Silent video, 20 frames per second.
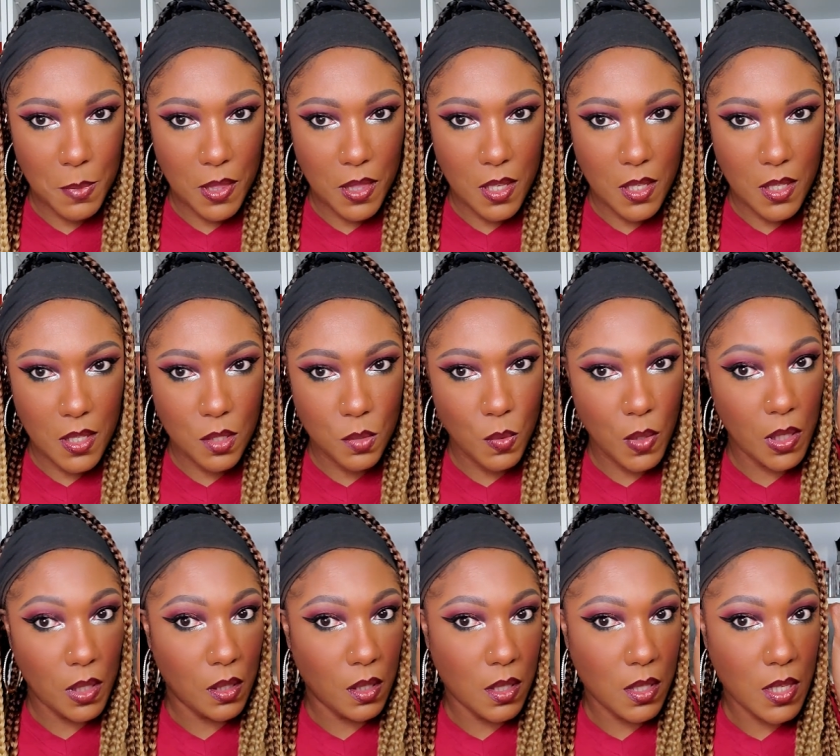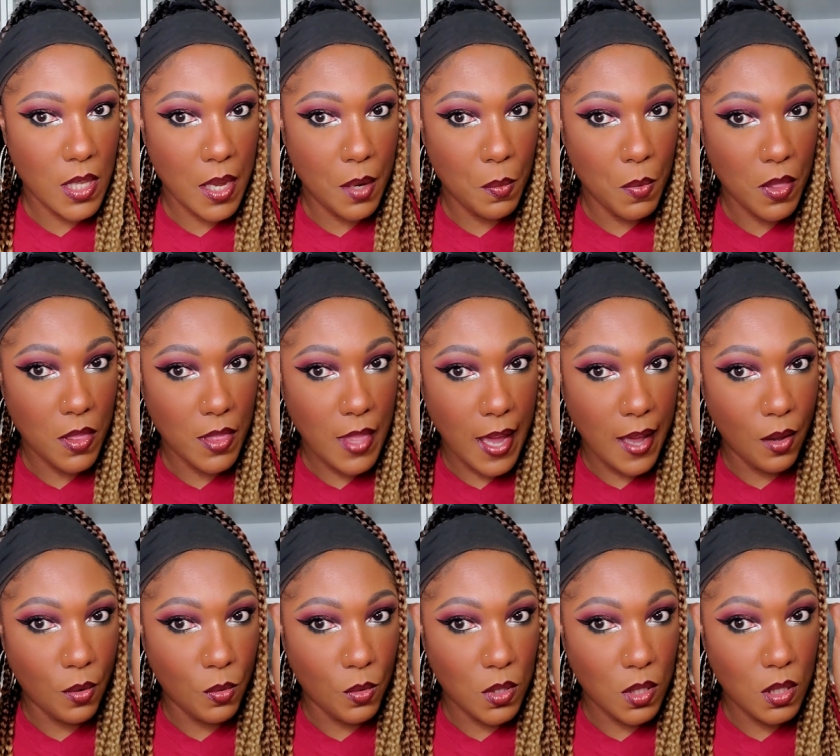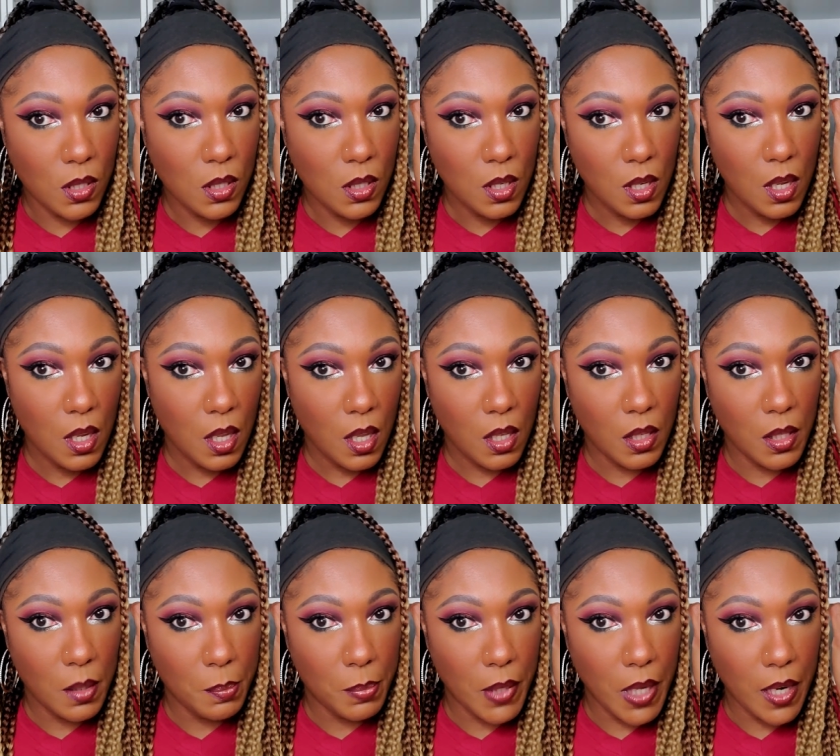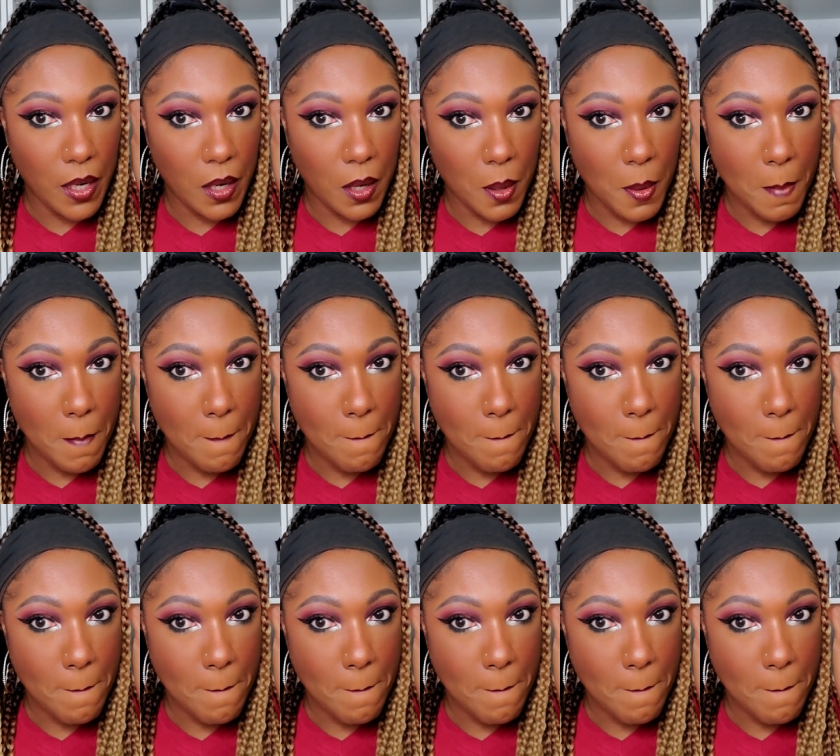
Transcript: but this is what it looks like without a lip liner.